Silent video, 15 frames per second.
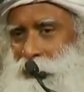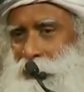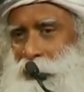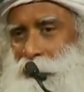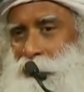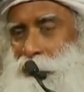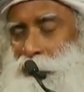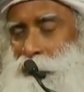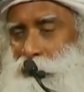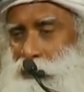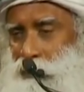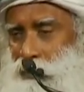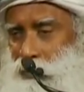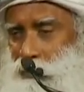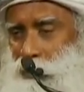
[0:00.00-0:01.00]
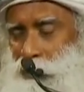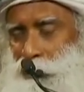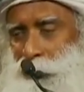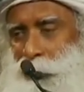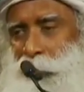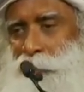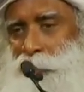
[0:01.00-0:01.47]
and this girl was
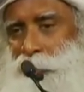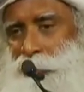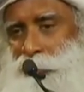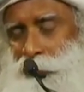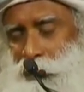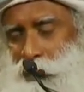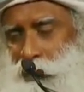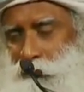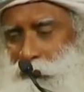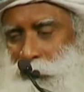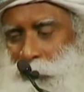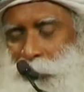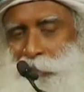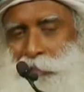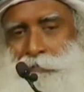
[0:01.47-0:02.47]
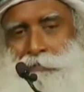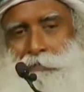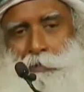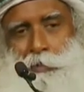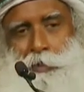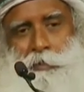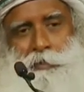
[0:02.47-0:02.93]
driving this car with another
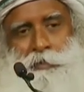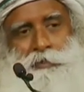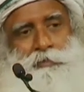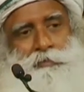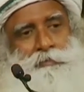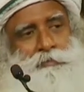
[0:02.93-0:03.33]
four people.